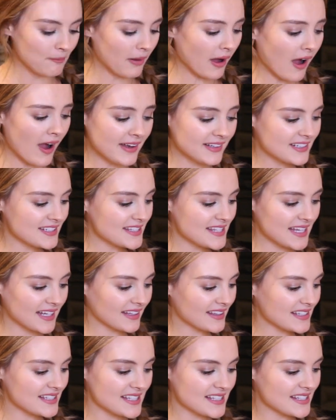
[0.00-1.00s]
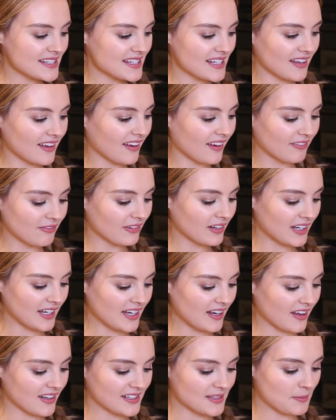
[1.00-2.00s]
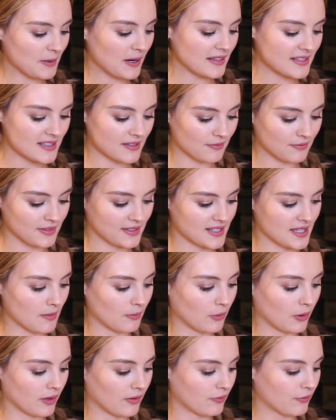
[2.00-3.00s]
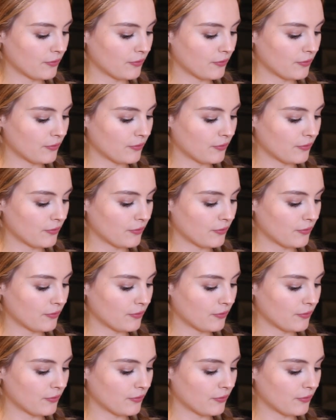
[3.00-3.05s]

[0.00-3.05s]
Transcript: But I just think this is a really nice present for someone,